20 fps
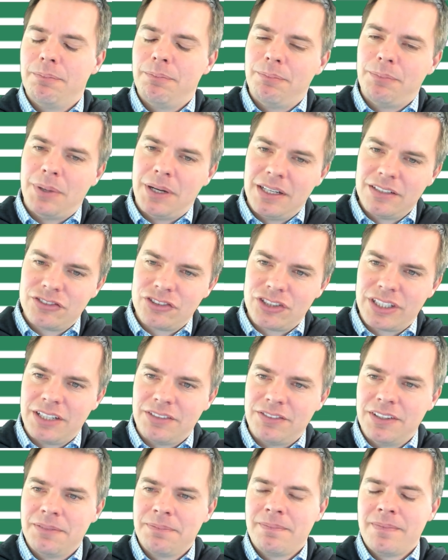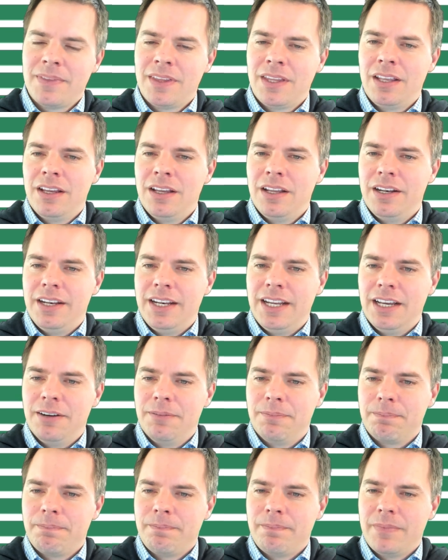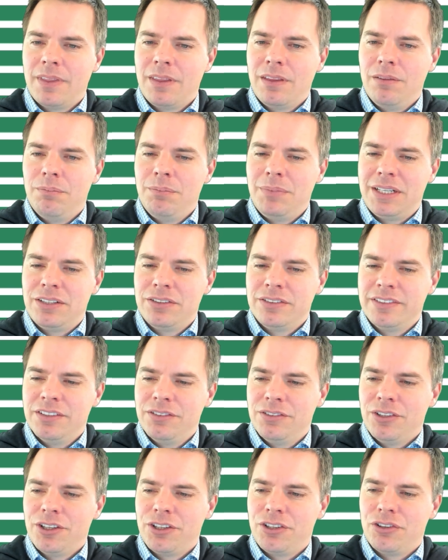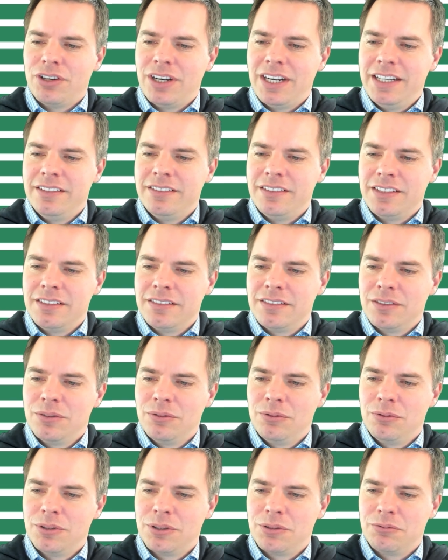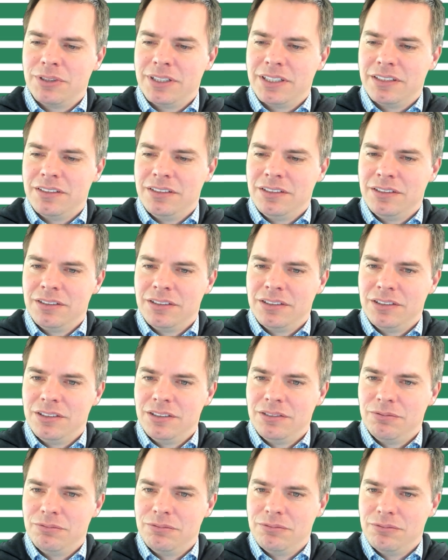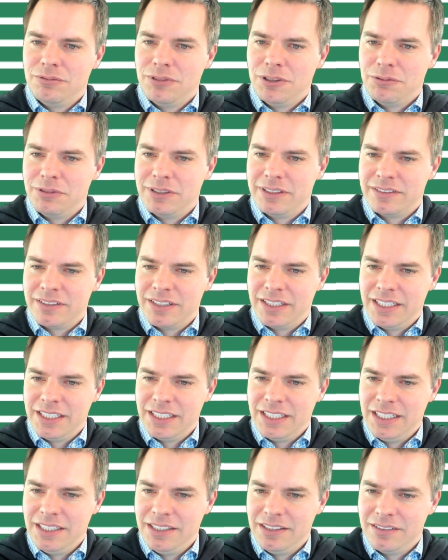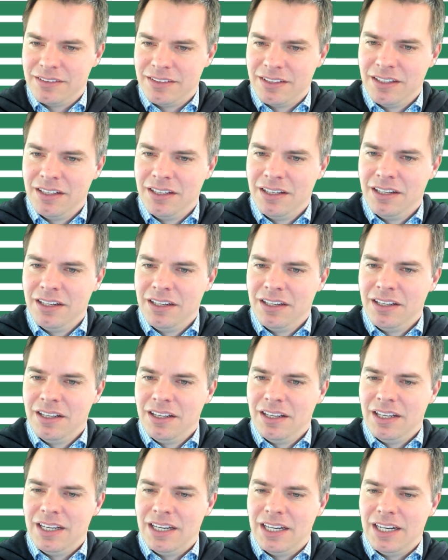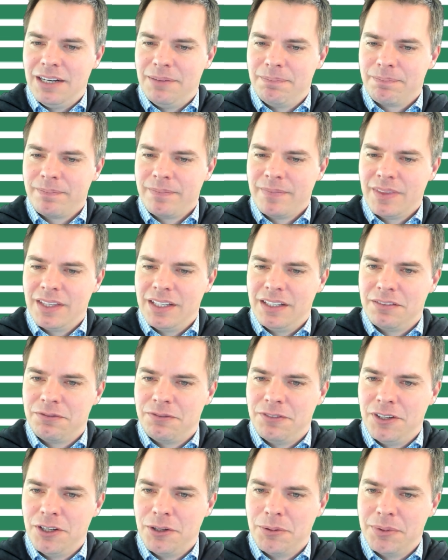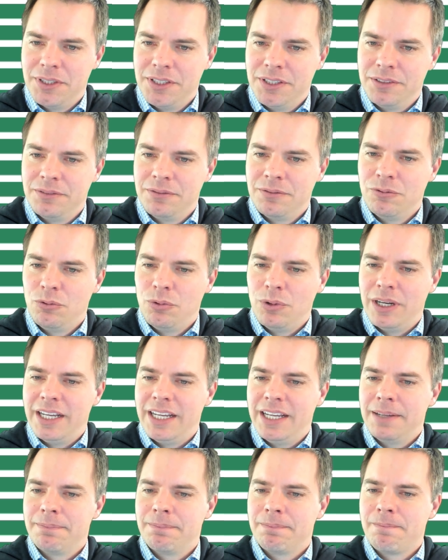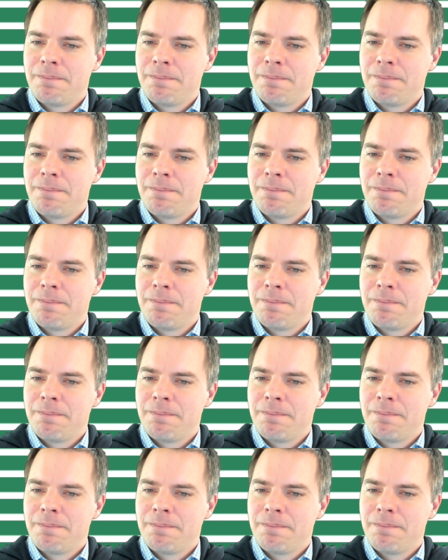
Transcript: pasture cover. Now, because there are no grazings, what we're seeing is this phenomenon where